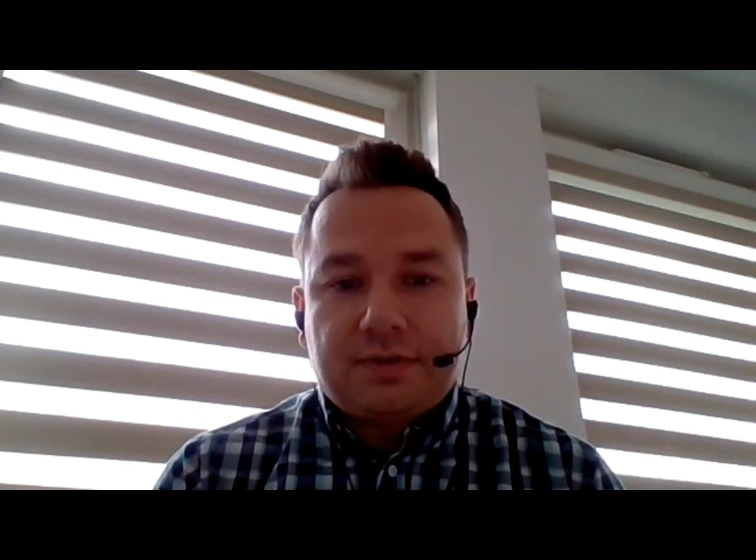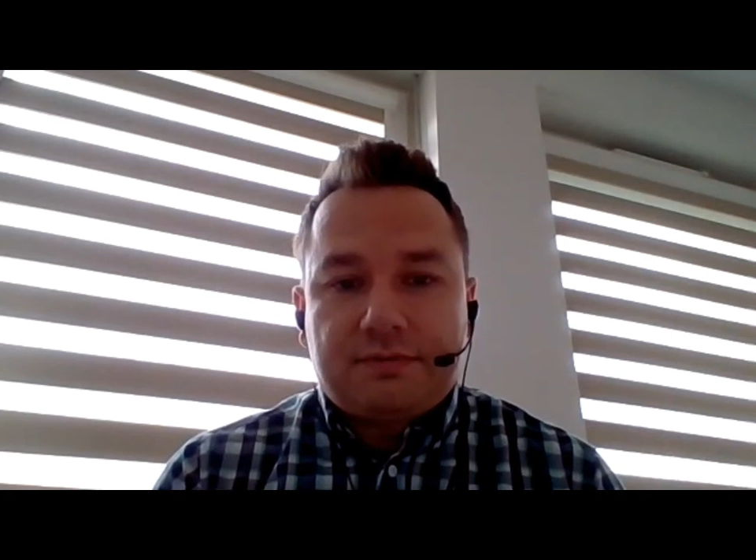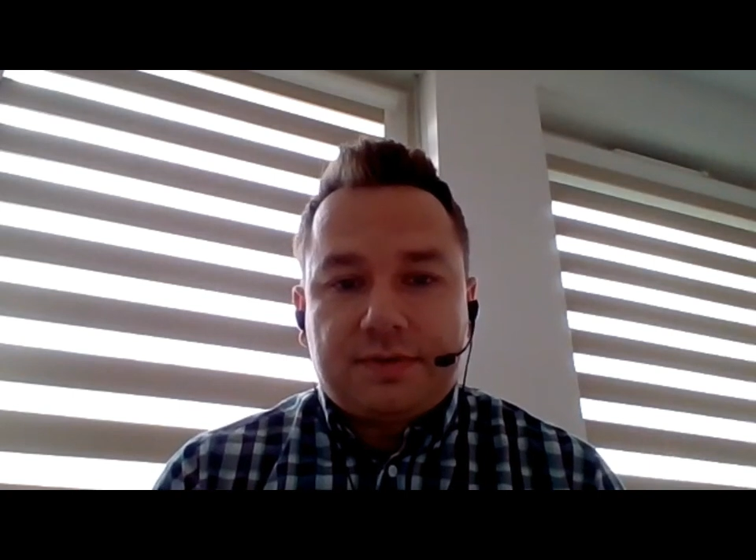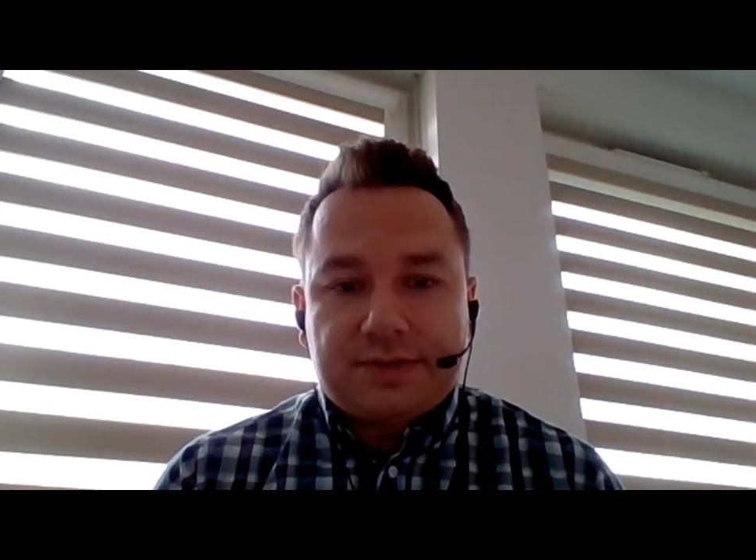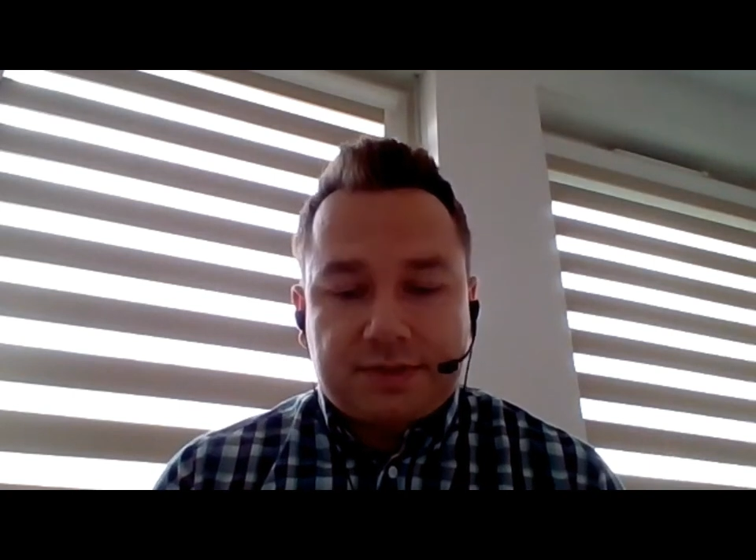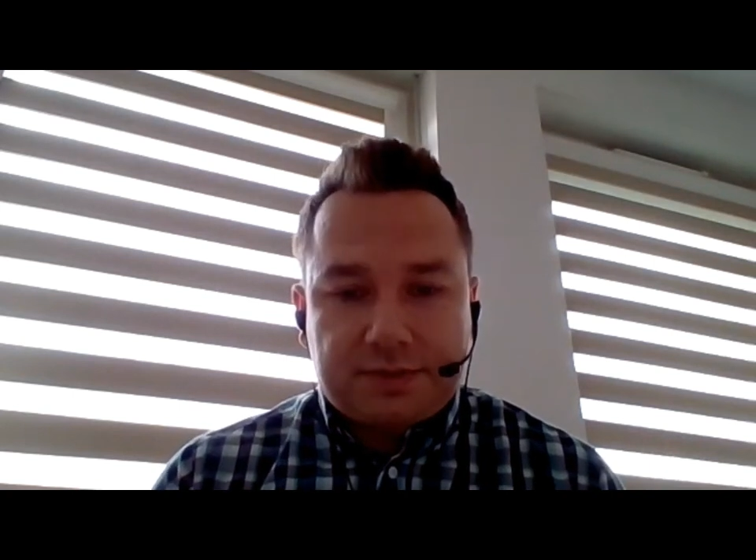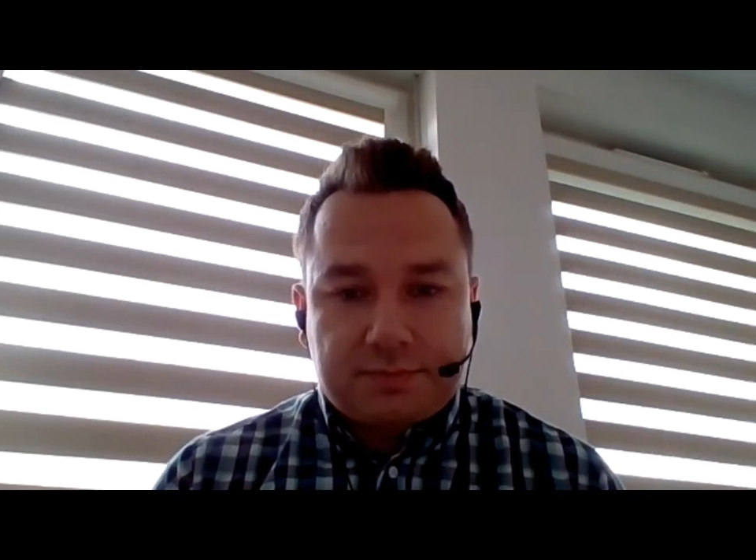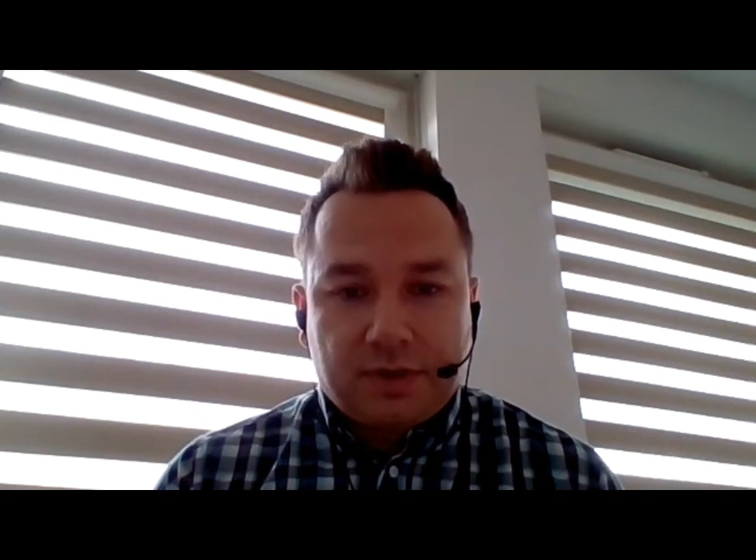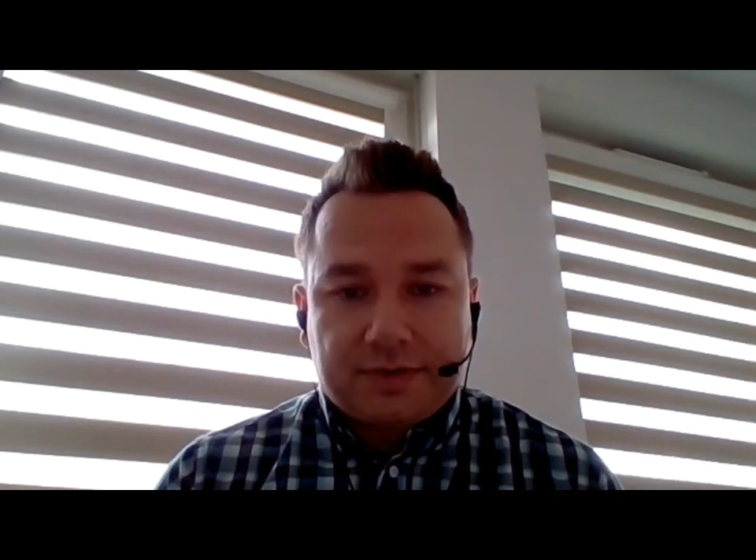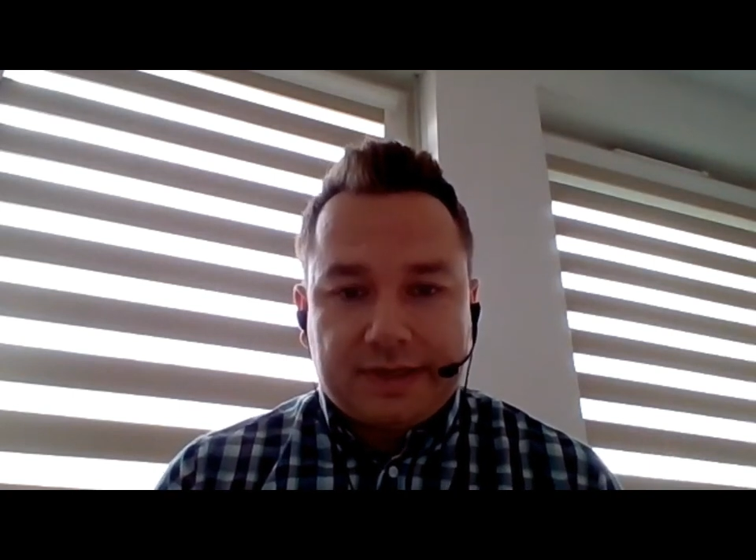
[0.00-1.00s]
rover is
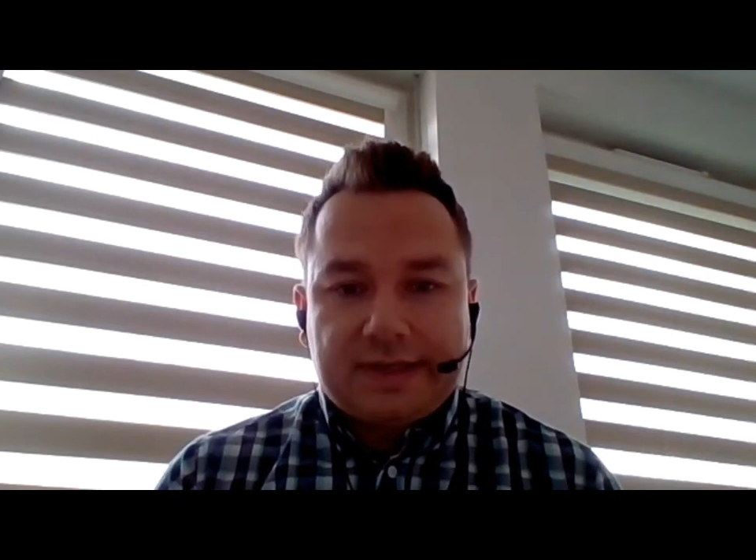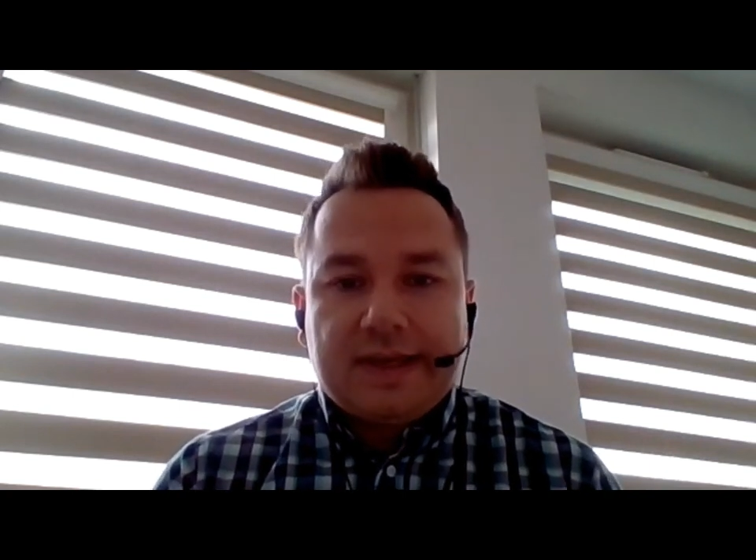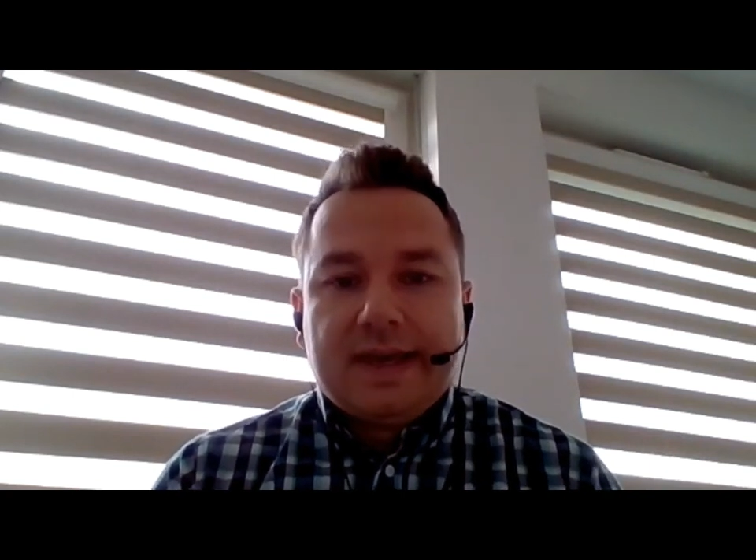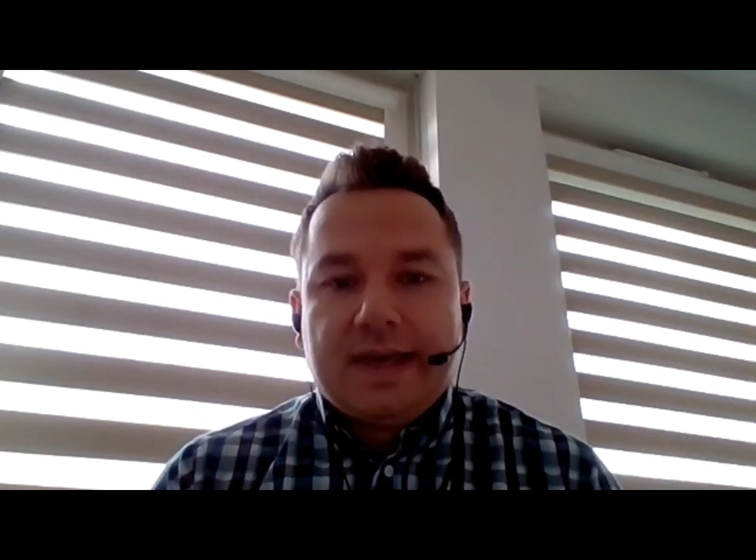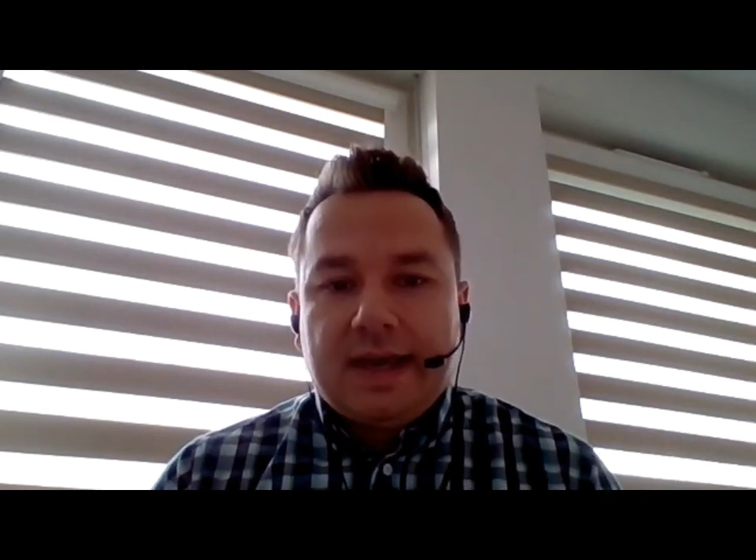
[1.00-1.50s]
exploring.